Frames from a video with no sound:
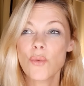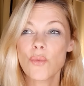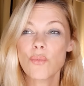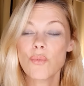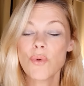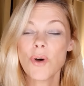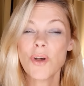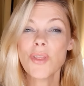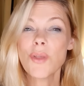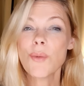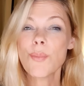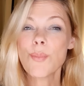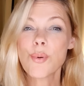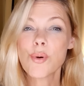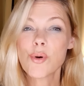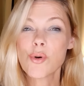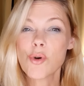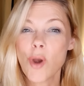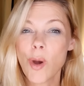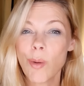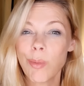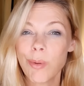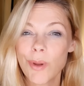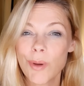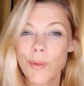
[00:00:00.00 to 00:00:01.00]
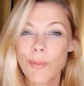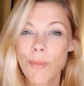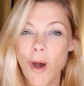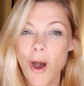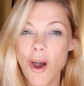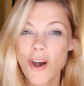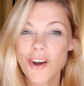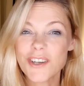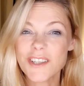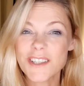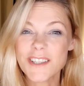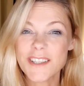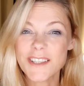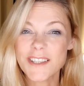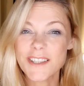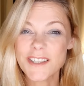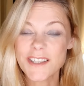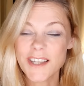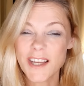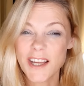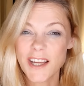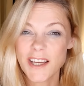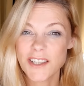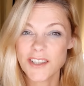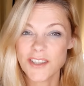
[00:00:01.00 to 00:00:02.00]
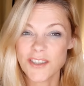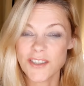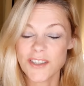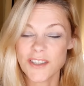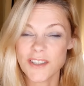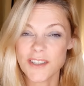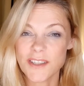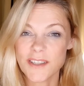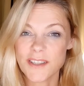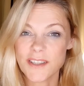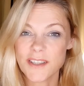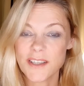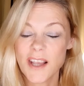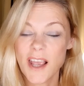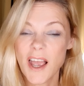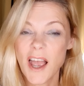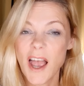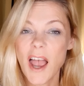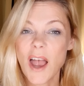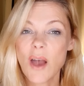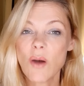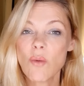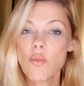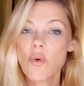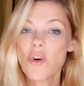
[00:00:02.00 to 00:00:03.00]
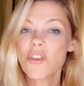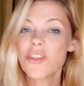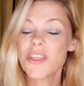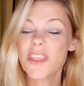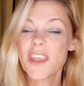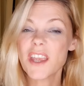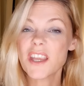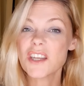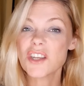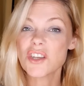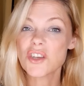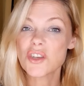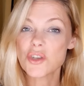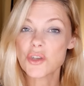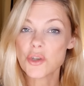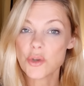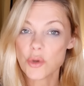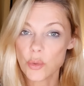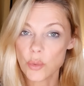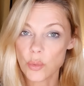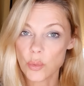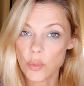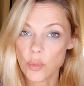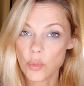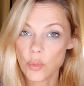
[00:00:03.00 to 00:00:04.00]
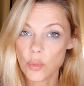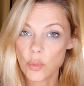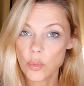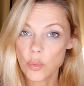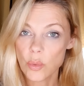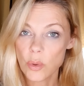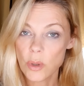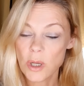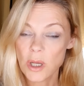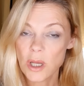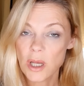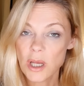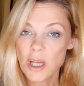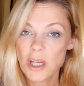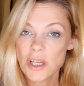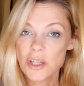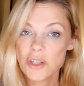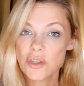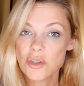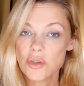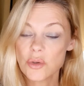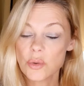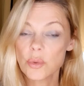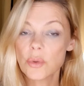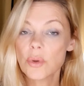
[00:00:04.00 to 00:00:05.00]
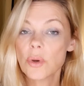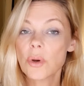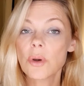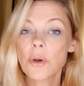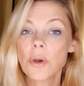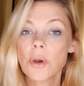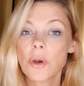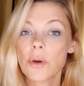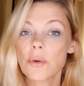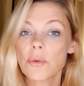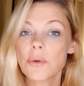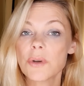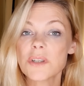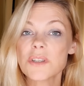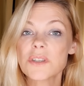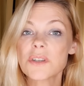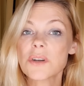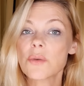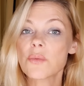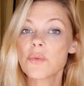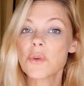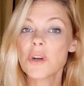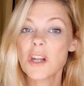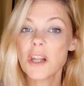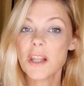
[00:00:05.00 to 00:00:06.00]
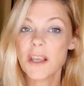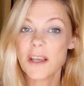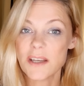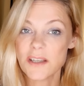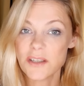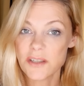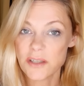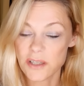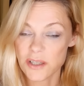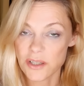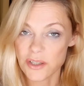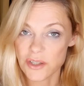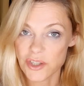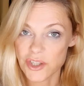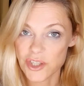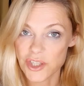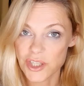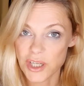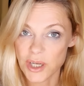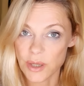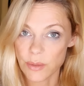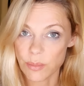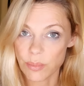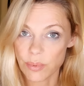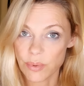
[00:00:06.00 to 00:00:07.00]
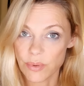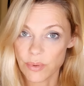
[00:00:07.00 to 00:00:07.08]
Well, the problem are the stages and what they do to your current relationship.